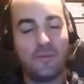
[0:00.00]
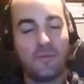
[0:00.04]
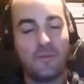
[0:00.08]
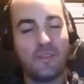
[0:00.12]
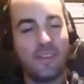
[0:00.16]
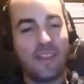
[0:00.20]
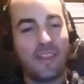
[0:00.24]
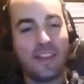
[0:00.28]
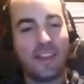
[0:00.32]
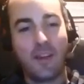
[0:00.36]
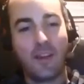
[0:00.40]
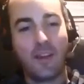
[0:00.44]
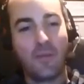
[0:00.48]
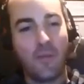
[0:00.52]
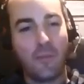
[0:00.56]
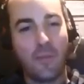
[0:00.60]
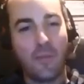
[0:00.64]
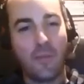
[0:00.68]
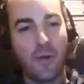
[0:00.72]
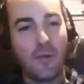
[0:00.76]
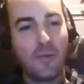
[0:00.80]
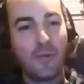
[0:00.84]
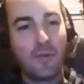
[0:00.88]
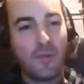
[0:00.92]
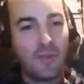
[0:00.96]
they cover
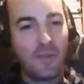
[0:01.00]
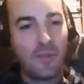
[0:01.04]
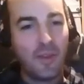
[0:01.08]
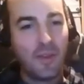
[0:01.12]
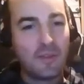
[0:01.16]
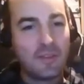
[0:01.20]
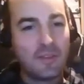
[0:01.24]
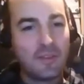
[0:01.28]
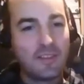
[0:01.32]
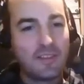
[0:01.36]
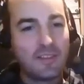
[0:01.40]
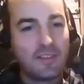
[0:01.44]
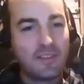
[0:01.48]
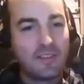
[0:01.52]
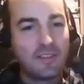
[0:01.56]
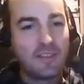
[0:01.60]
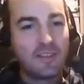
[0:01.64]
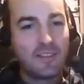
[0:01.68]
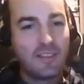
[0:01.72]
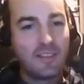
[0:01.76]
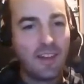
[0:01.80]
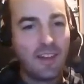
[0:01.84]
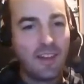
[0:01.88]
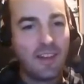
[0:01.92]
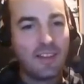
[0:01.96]
both of those
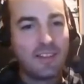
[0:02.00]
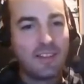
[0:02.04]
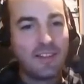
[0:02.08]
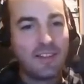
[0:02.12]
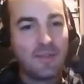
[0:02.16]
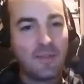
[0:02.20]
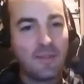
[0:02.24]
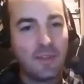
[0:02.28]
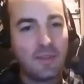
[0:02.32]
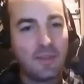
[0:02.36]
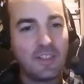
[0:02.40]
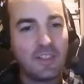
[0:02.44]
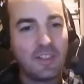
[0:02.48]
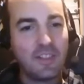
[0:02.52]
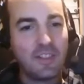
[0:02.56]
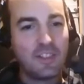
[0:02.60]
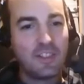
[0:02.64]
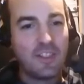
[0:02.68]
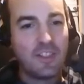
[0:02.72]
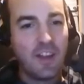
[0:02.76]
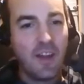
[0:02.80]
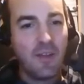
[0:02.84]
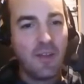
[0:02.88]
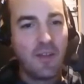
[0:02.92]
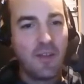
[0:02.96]
kinds of usage
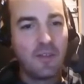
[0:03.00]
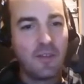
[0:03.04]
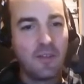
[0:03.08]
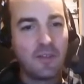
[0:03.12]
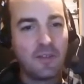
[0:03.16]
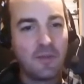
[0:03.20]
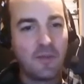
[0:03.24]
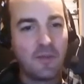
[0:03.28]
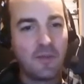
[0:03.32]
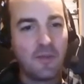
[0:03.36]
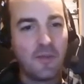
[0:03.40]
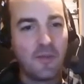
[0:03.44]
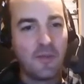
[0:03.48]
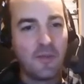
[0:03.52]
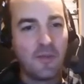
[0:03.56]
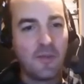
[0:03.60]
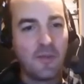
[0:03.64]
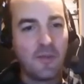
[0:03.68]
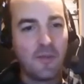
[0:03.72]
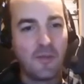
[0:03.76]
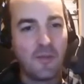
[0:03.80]
scenarios, or